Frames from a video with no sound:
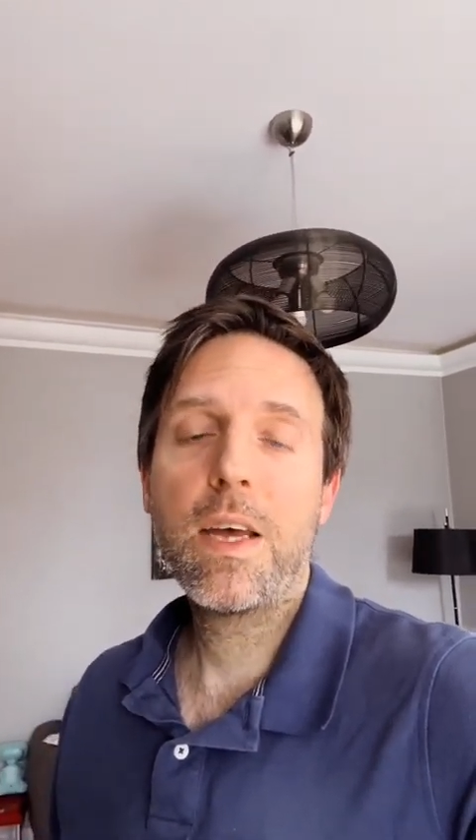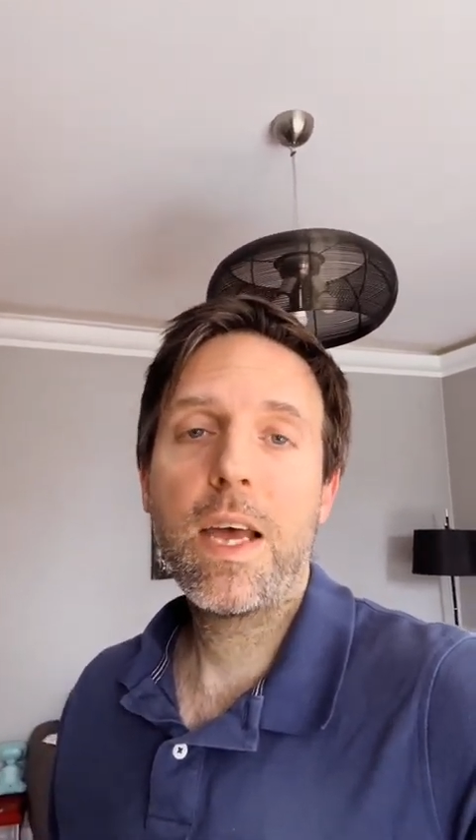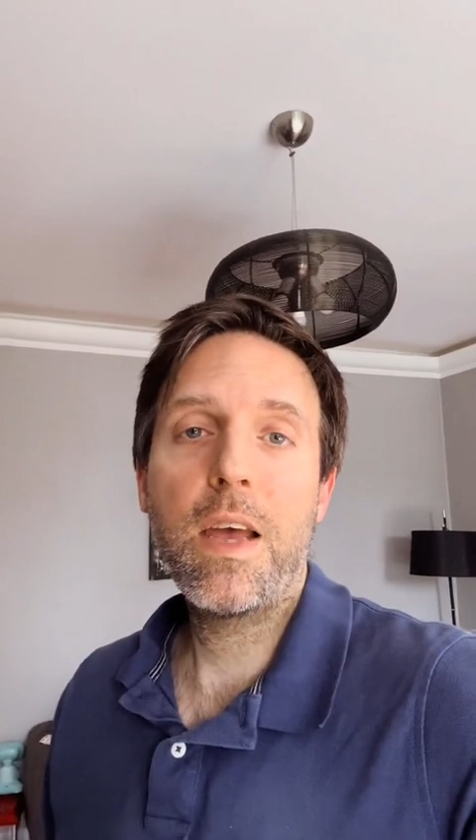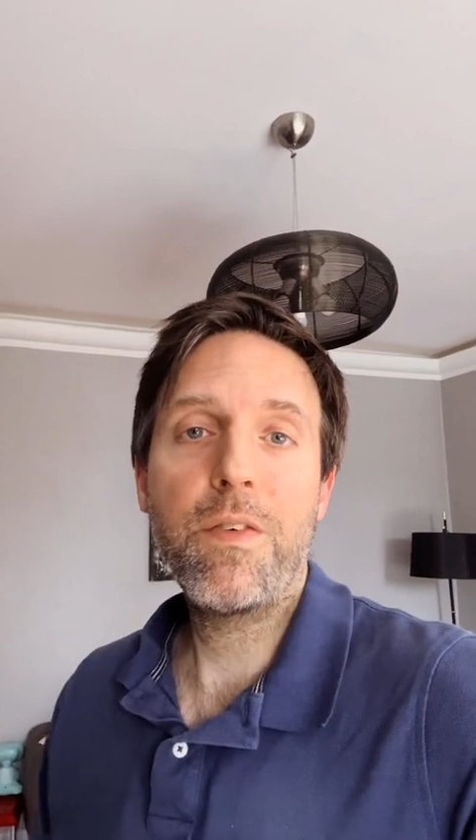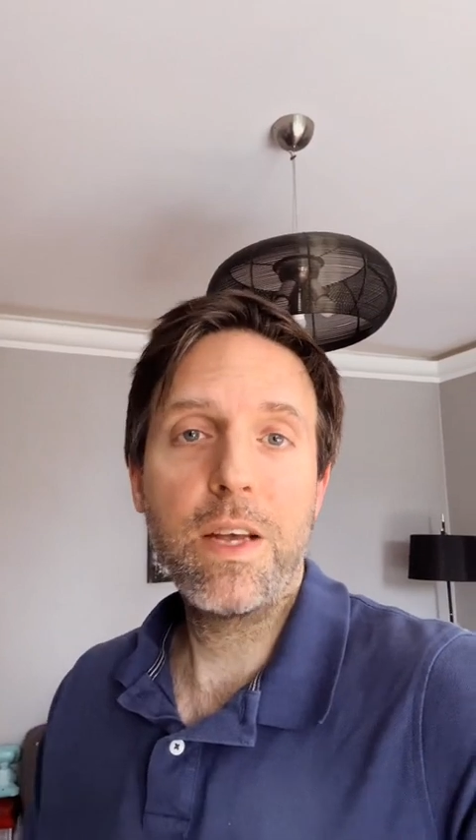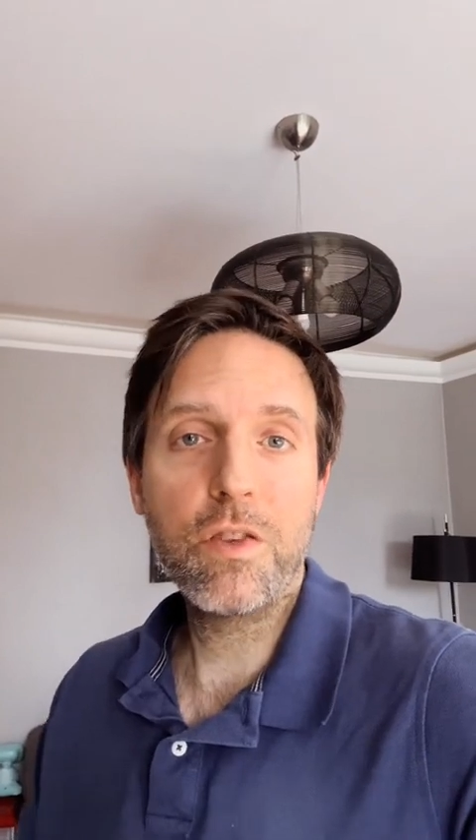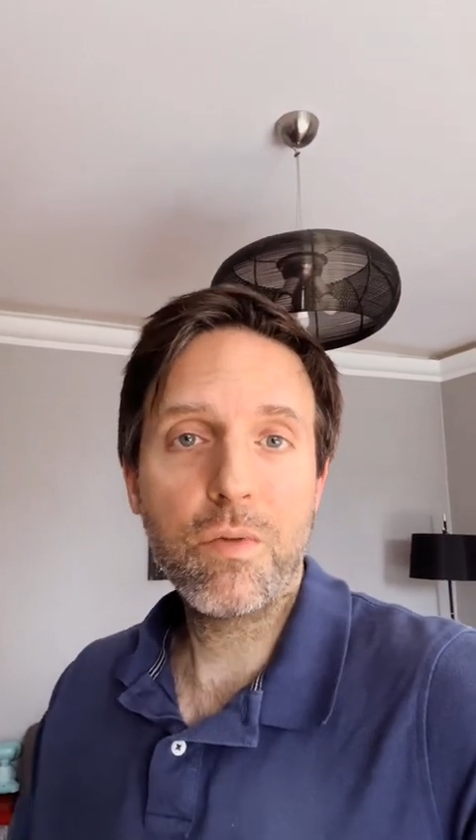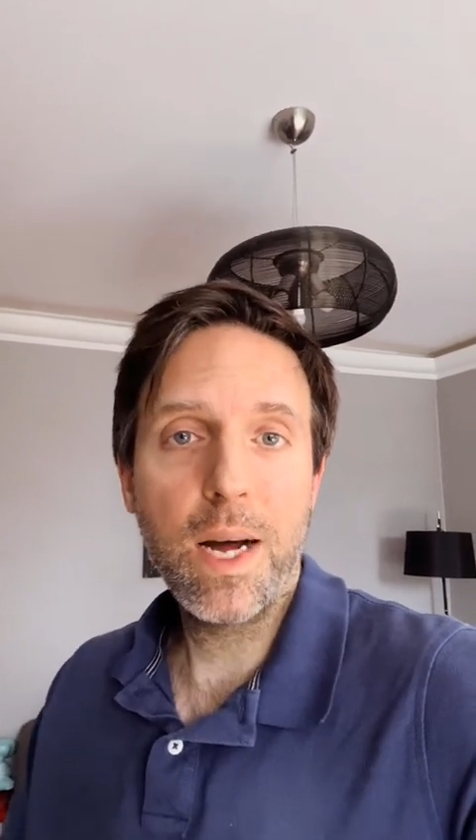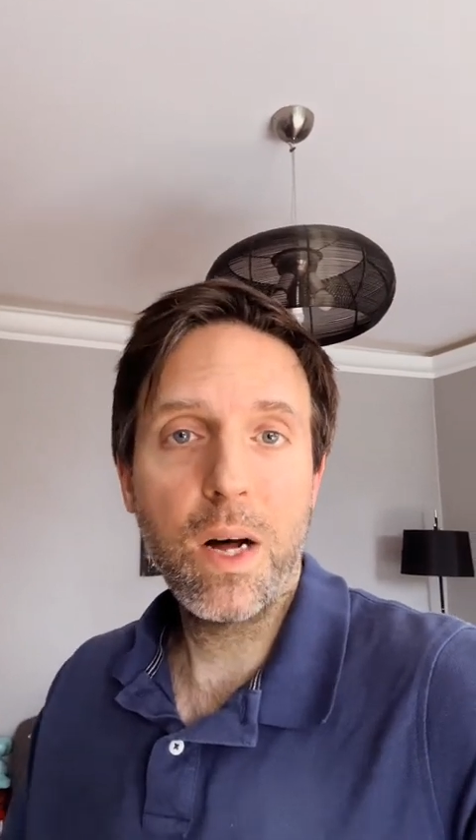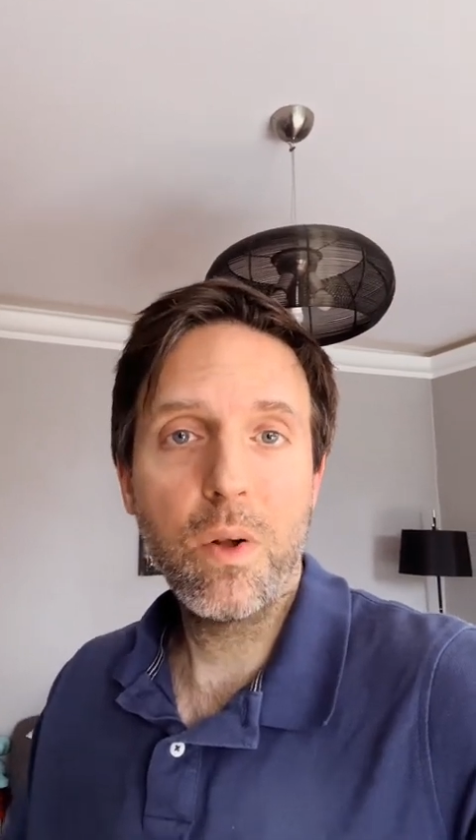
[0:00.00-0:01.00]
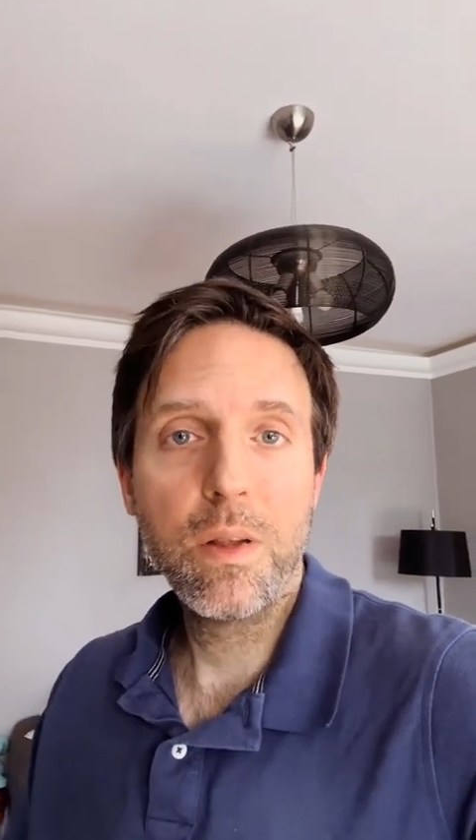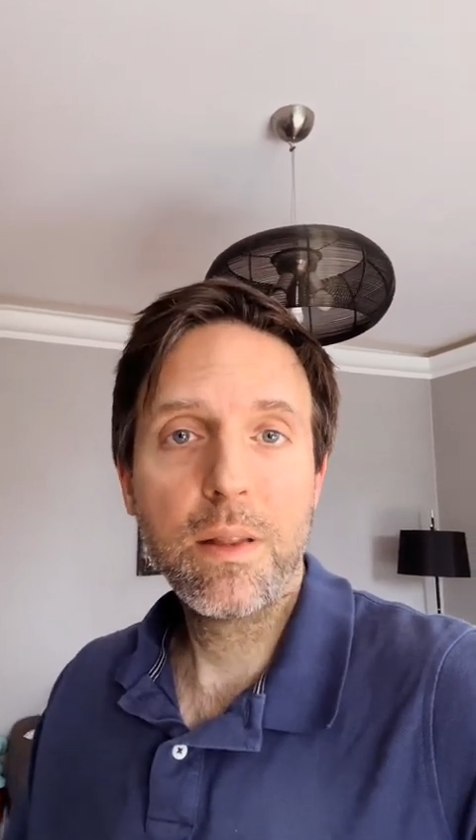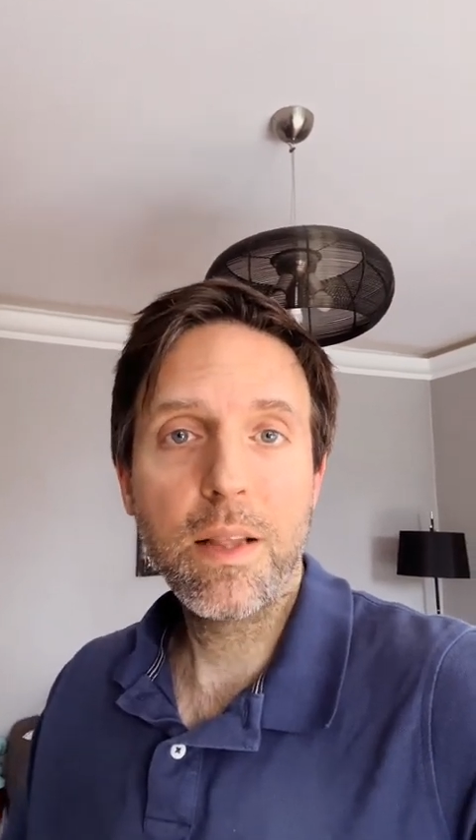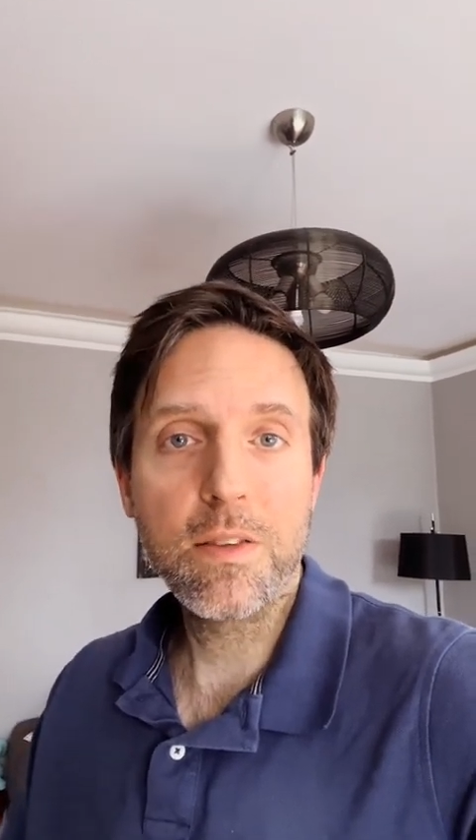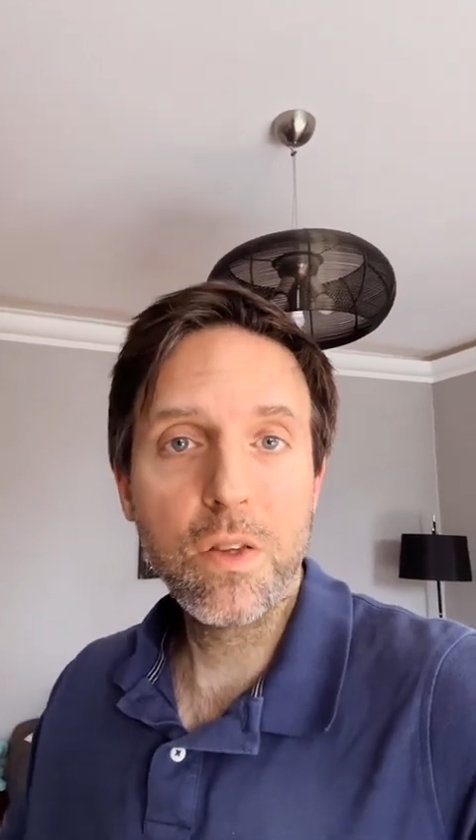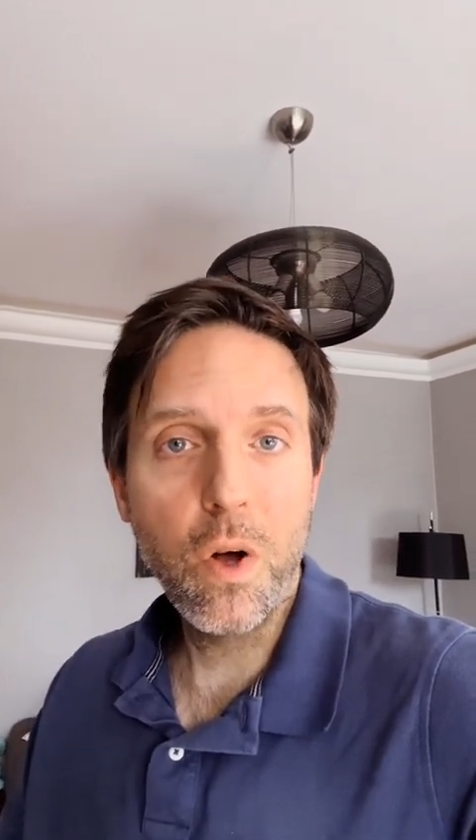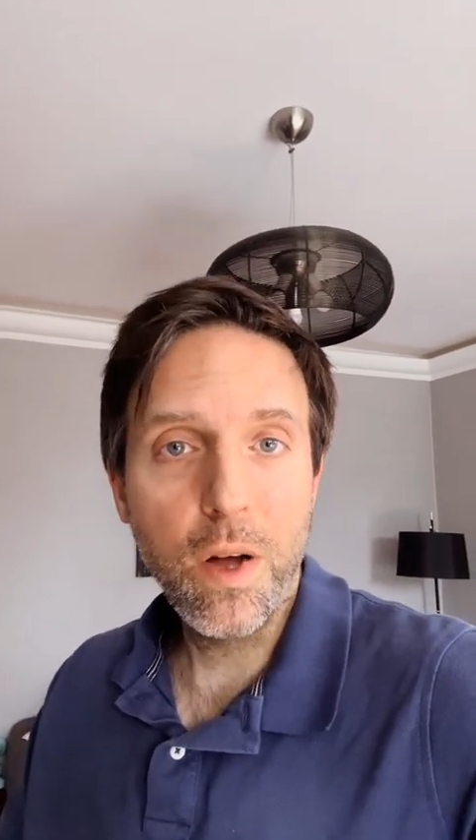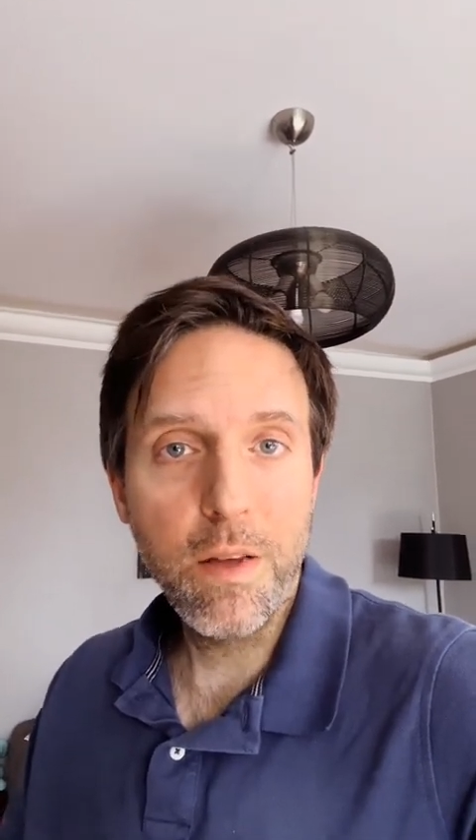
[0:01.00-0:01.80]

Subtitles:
if Israel does not